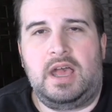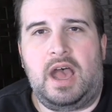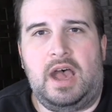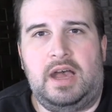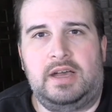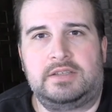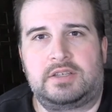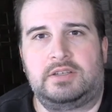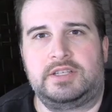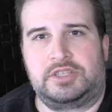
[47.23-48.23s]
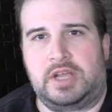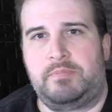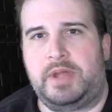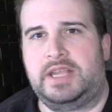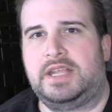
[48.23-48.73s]
Uh, so let's
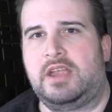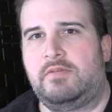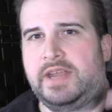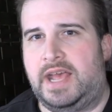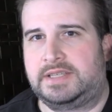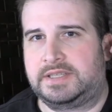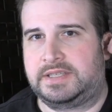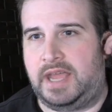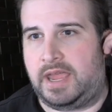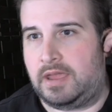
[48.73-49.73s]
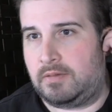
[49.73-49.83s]
jump in and hear what he has to say.